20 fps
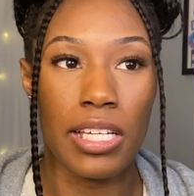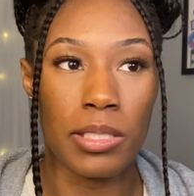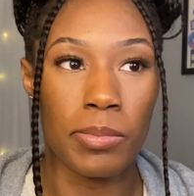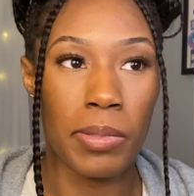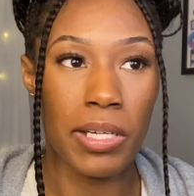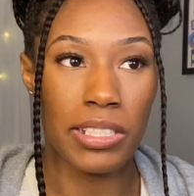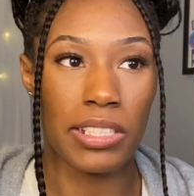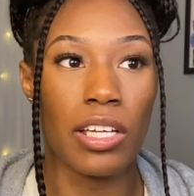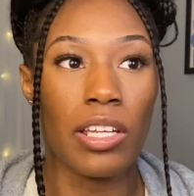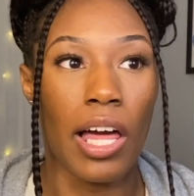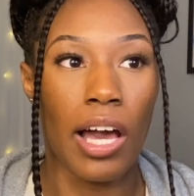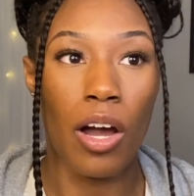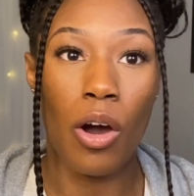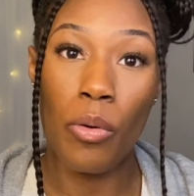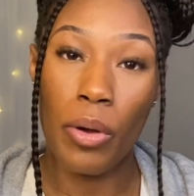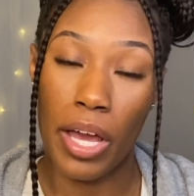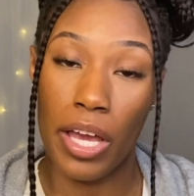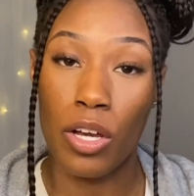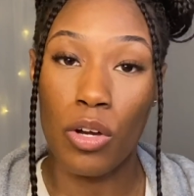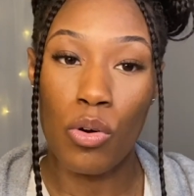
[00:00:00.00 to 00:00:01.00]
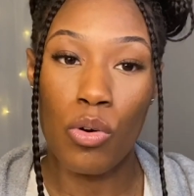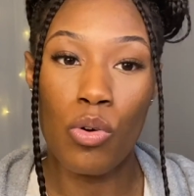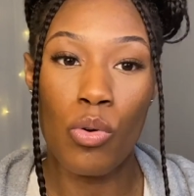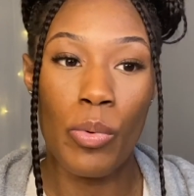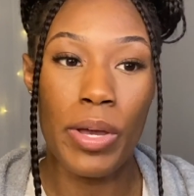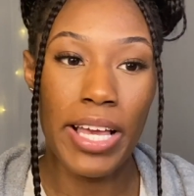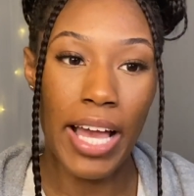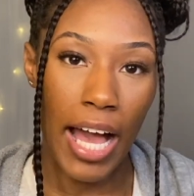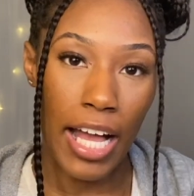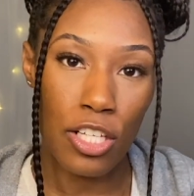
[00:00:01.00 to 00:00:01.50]
because they're like, okay, cool,
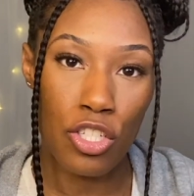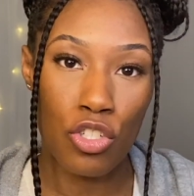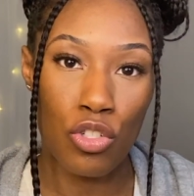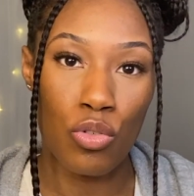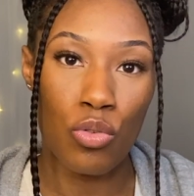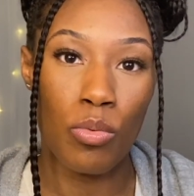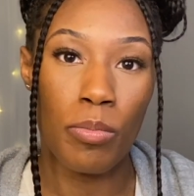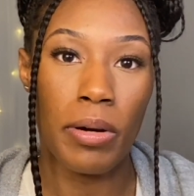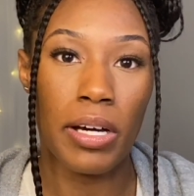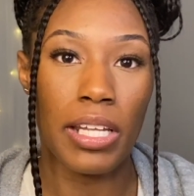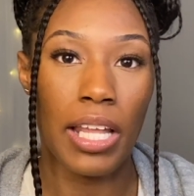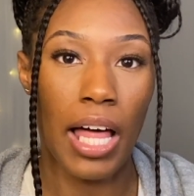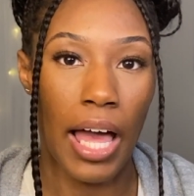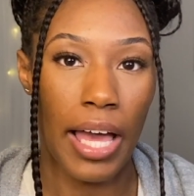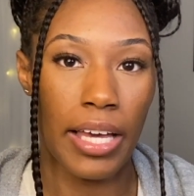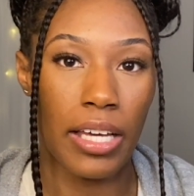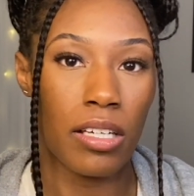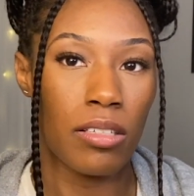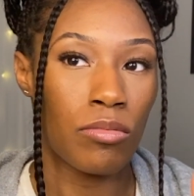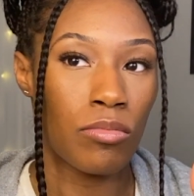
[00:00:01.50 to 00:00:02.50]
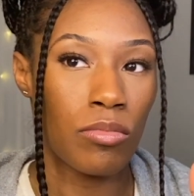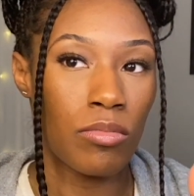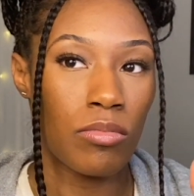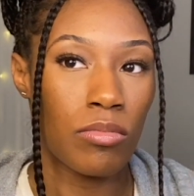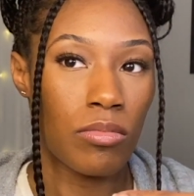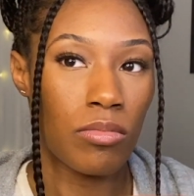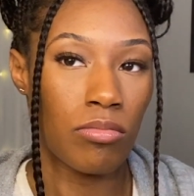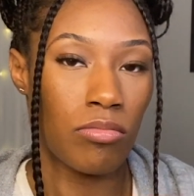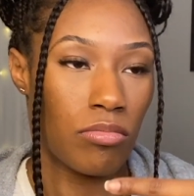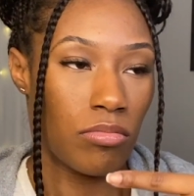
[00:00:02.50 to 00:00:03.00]
we got you, but like,
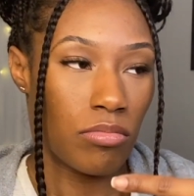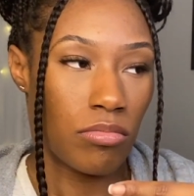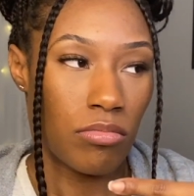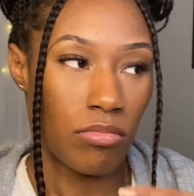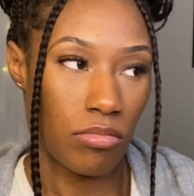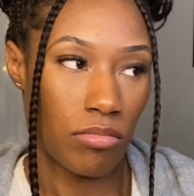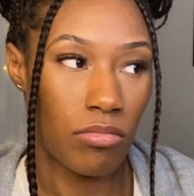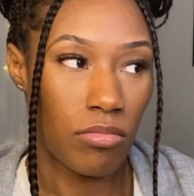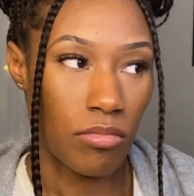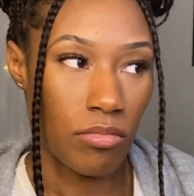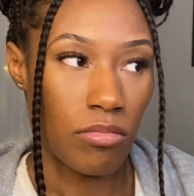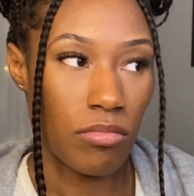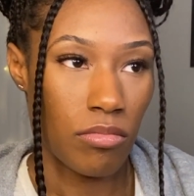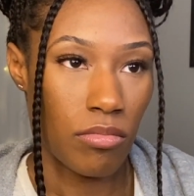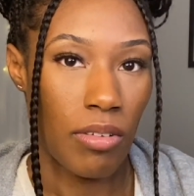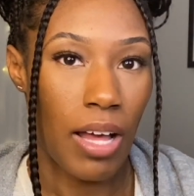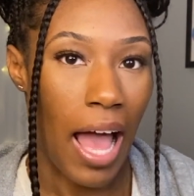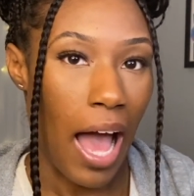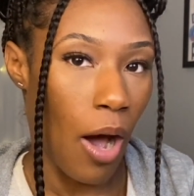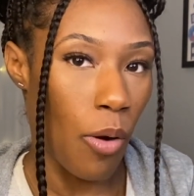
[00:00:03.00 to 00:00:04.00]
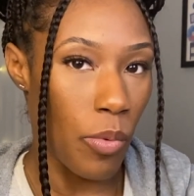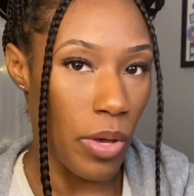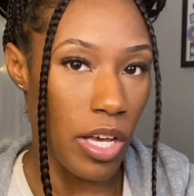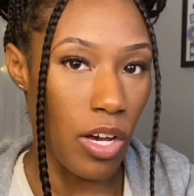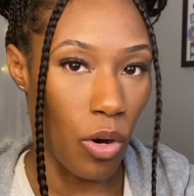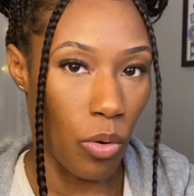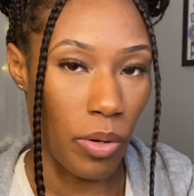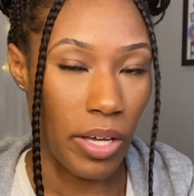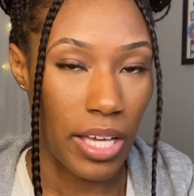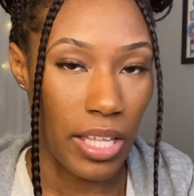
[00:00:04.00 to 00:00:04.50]
how we
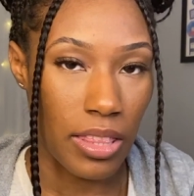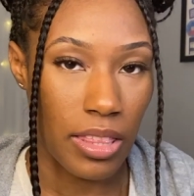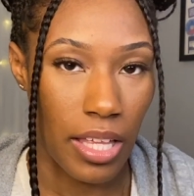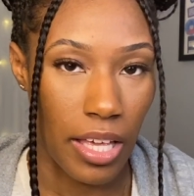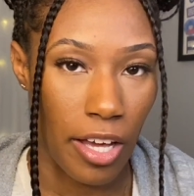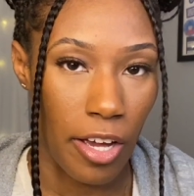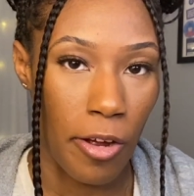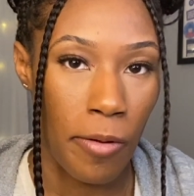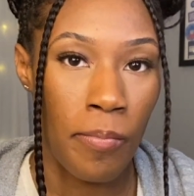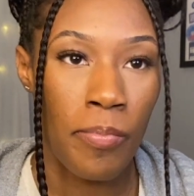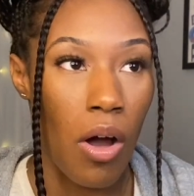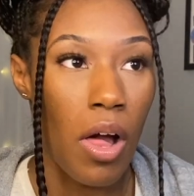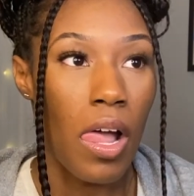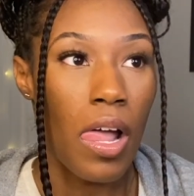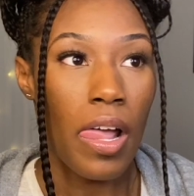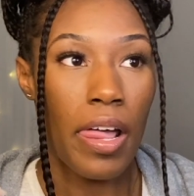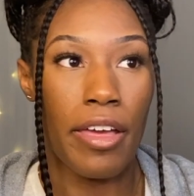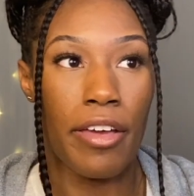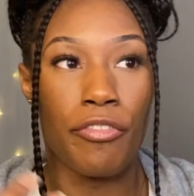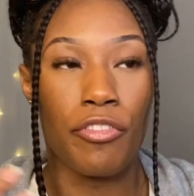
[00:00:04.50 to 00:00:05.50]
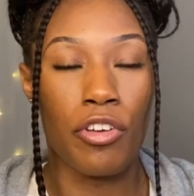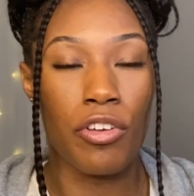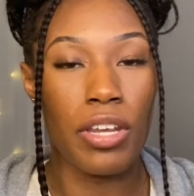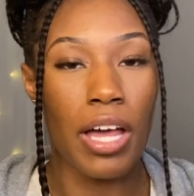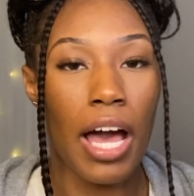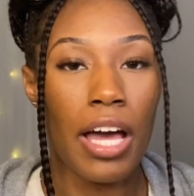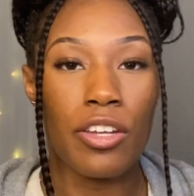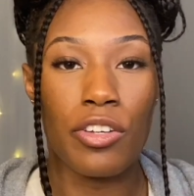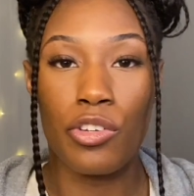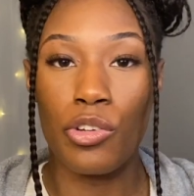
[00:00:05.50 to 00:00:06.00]
gonna get there? If you're
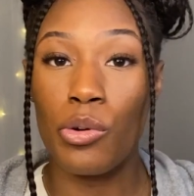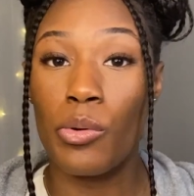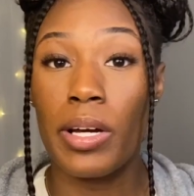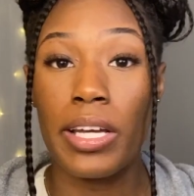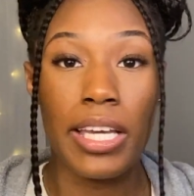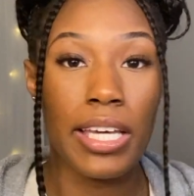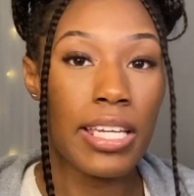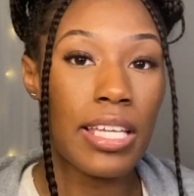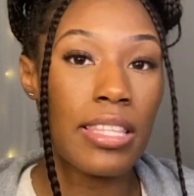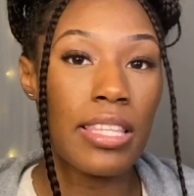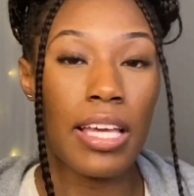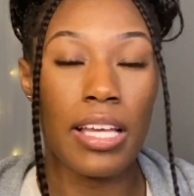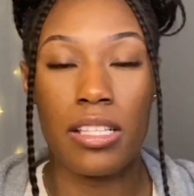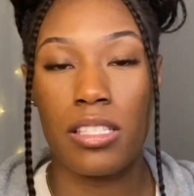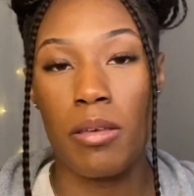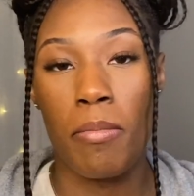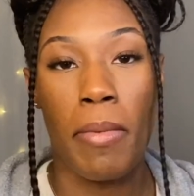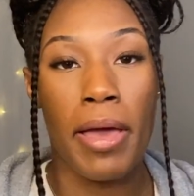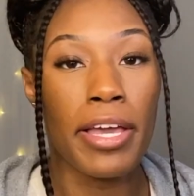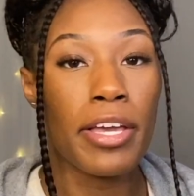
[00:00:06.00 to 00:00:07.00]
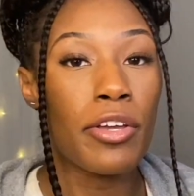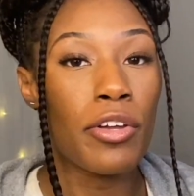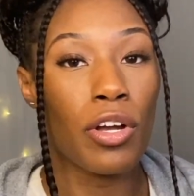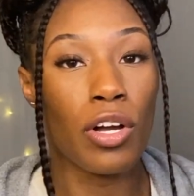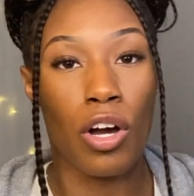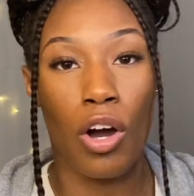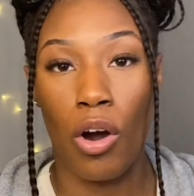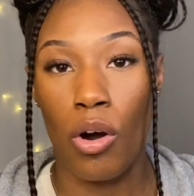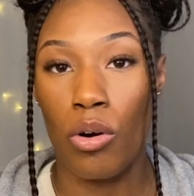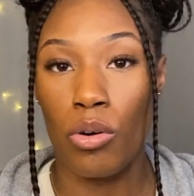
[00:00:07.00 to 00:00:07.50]
not doing anything to make your
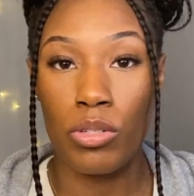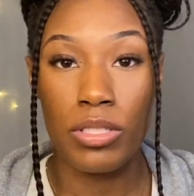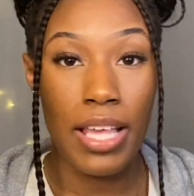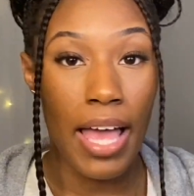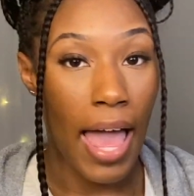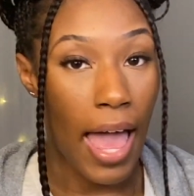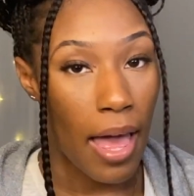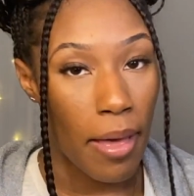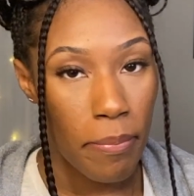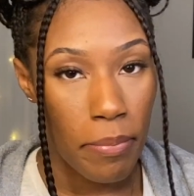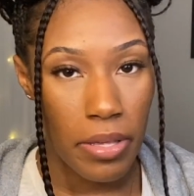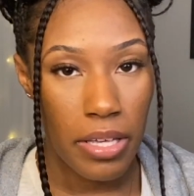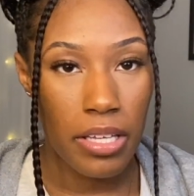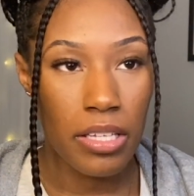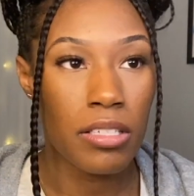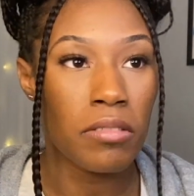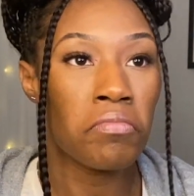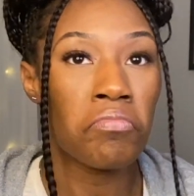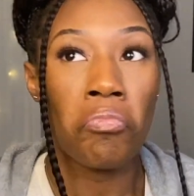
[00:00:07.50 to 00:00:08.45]
goals happen,